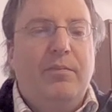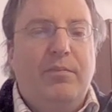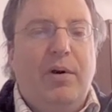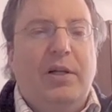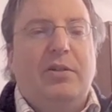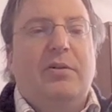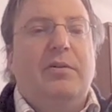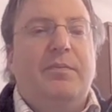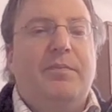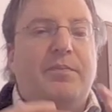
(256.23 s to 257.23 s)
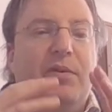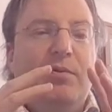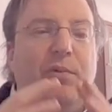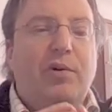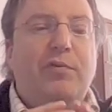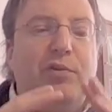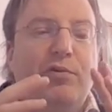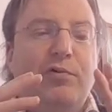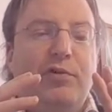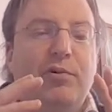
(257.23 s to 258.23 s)
But model
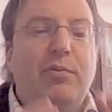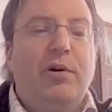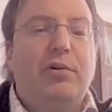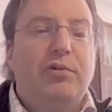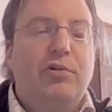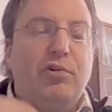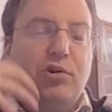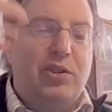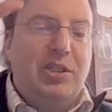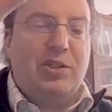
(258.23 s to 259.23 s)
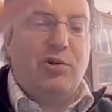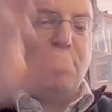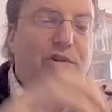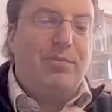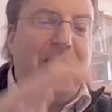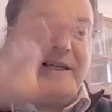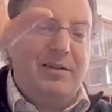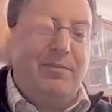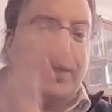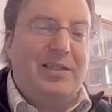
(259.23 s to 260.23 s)
view model uses this
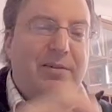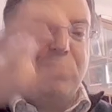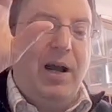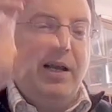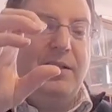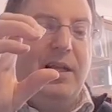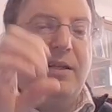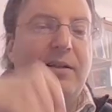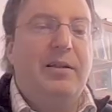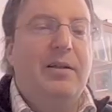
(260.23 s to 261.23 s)
automatic binding